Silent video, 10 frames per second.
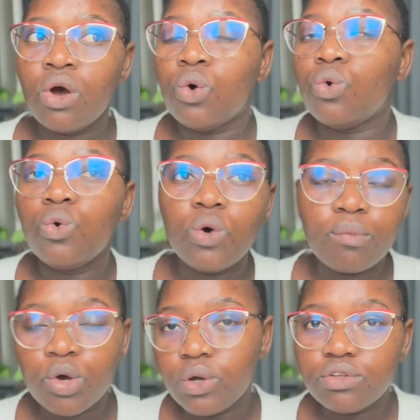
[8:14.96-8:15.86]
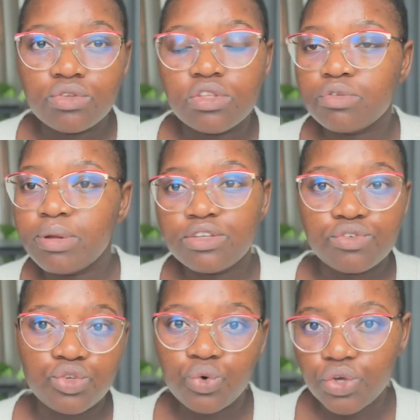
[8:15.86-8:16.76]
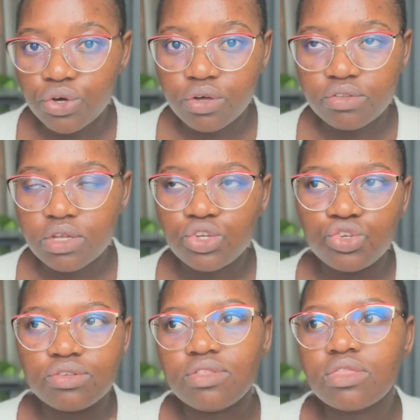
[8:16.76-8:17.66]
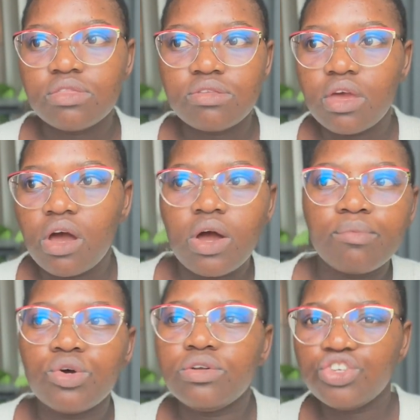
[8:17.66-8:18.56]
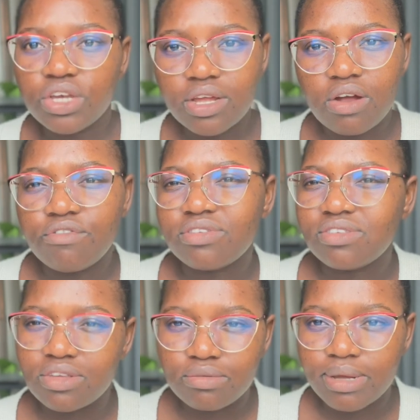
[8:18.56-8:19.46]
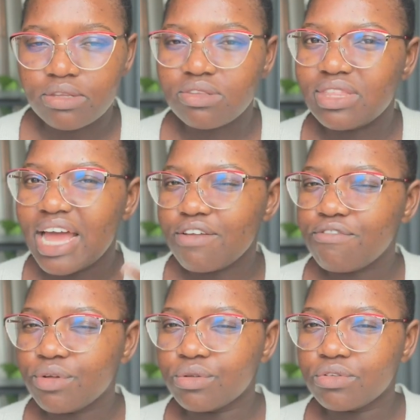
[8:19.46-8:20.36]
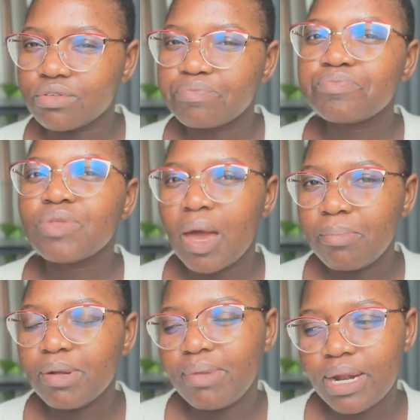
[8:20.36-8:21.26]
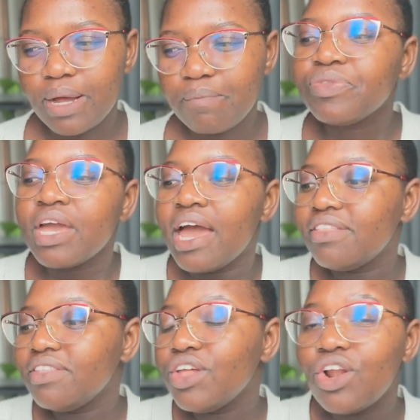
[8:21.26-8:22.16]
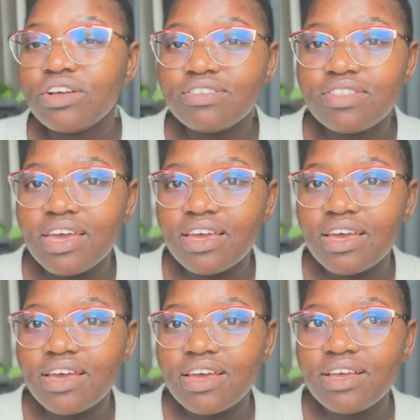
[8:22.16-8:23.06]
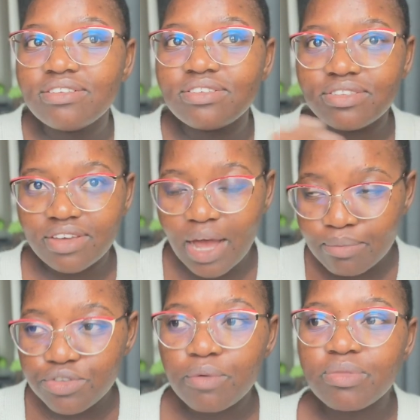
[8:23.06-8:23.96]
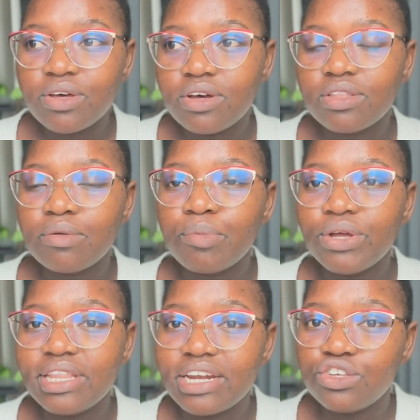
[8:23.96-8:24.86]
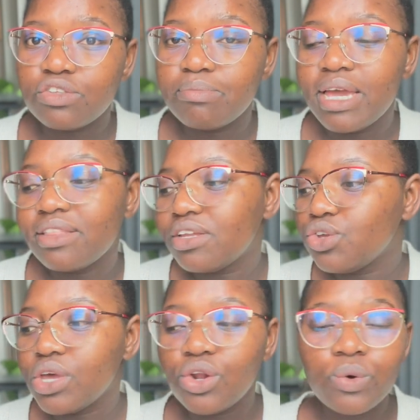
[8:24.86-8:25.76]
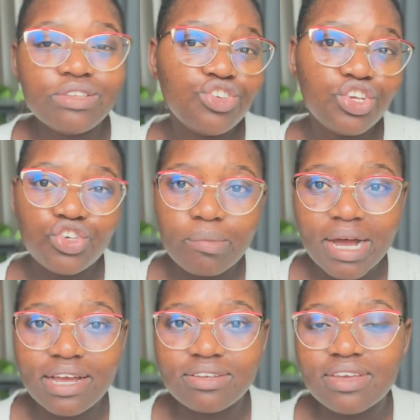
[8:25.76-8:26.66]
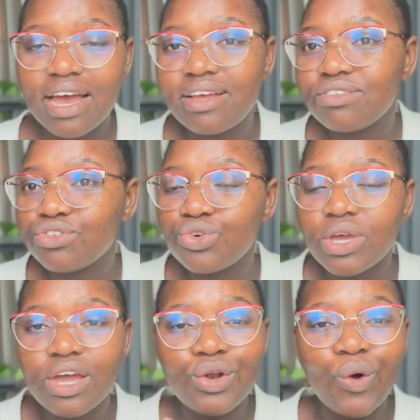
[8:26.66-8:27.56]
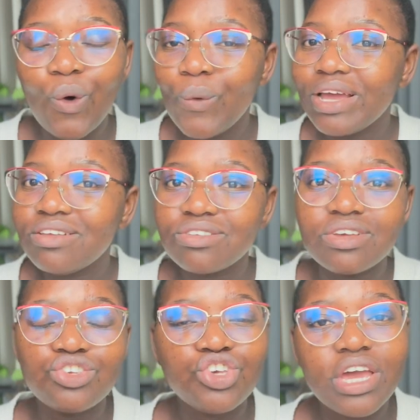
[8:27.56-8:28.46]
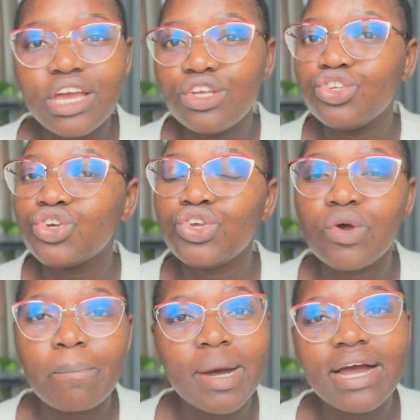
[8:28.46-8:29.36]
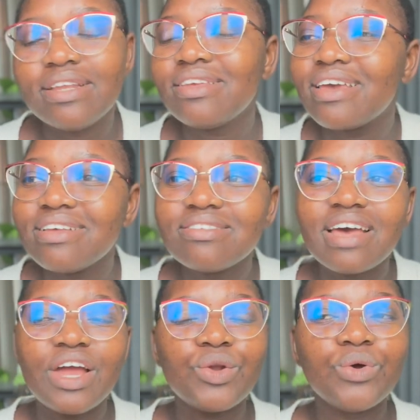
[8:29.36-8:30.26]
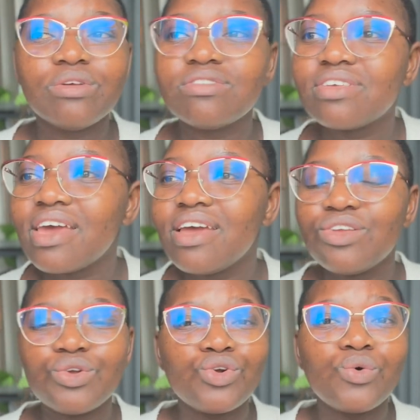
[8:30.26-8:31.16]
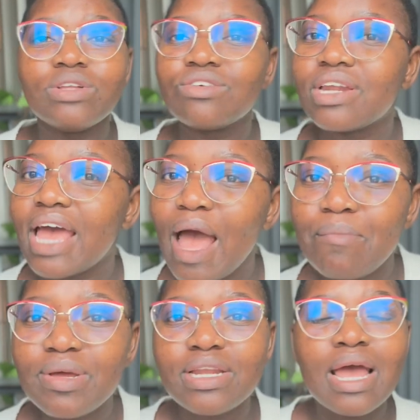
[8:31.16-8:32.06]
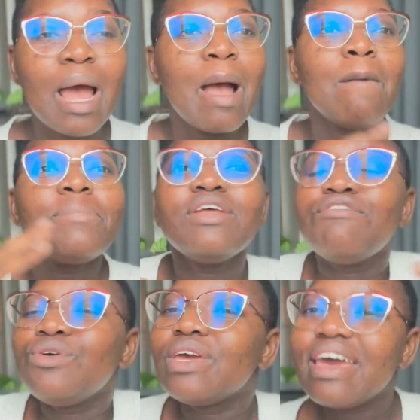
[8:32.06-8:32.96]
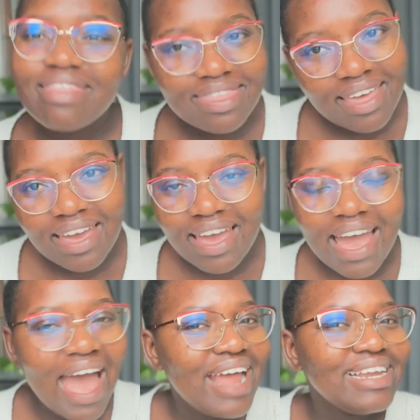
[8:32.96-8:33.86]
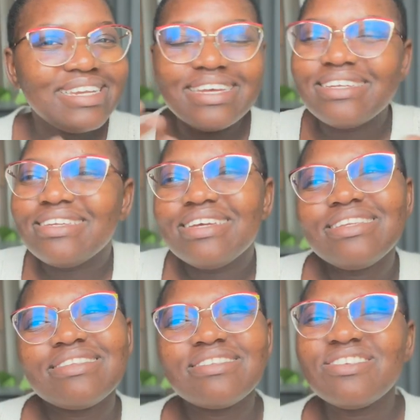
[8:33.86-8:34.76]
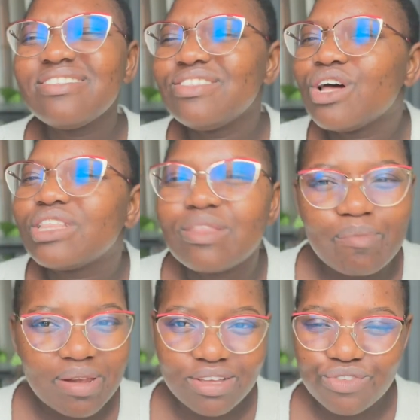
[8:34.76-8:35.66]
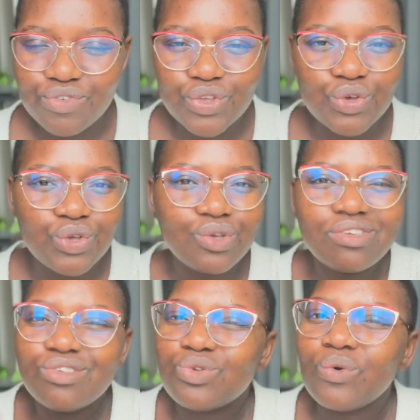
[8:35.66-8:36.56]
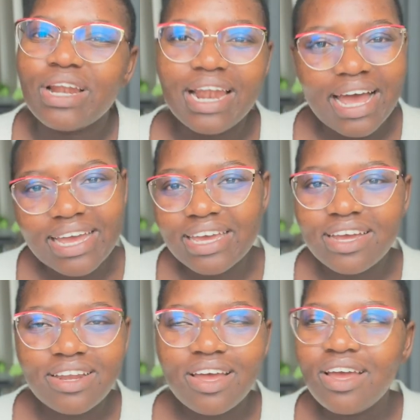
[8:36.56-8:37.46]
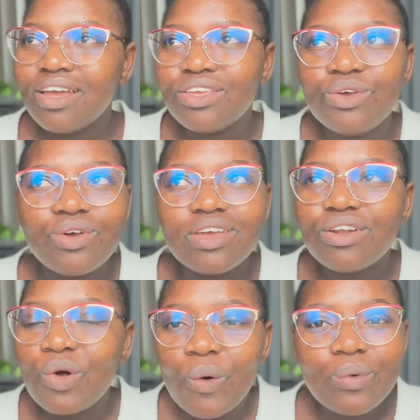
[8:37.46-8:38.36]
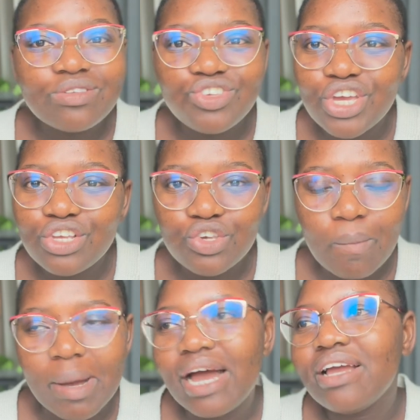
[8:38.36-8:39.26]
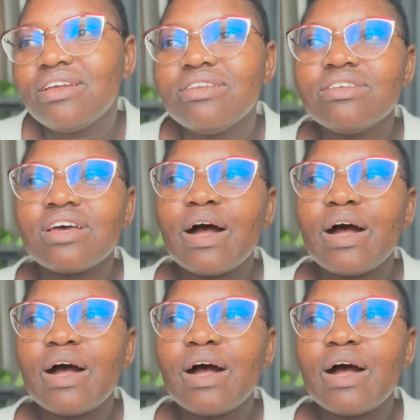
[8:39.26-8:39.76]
oh, I'm going to this place for 2 years. And you just say, oh, I'm going to check it out for 6 months. That feels a bit better. And then the last thing is, comes from the point that I just made, that you can always change your mind. Guys, you can always change your mind. Yes, I know you're scared, you don't know what's gonna happen, but if you get there and it's just not the place for you, you just don't like it, you can always change your mind.